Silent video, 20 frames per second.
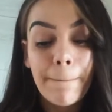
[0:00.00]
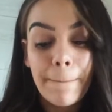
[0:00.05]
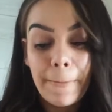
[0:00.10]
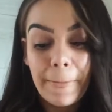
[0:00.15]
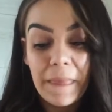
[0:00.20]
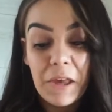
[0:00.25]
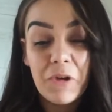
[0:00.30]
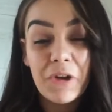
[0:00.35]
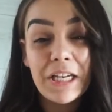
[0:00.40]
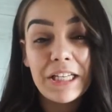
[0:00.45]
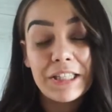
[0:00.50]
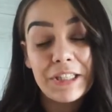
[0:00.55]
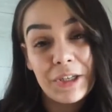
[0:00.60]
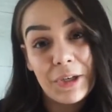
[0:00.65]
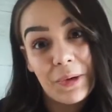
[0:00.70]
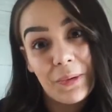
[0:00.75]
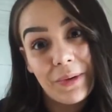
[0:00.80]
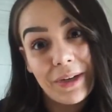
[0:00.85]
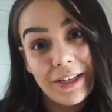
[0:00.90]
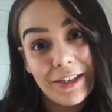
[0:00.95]
You need to
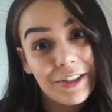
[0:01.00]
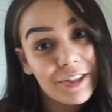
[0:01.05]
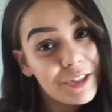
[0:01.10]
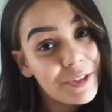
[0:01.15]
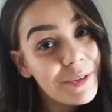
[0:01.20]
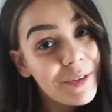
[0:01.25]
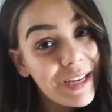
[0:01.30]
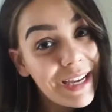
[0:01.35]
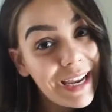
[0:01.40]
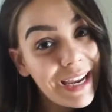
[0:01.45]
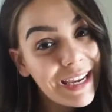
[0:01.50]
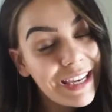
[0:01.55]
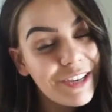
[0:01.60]
know what you're doing.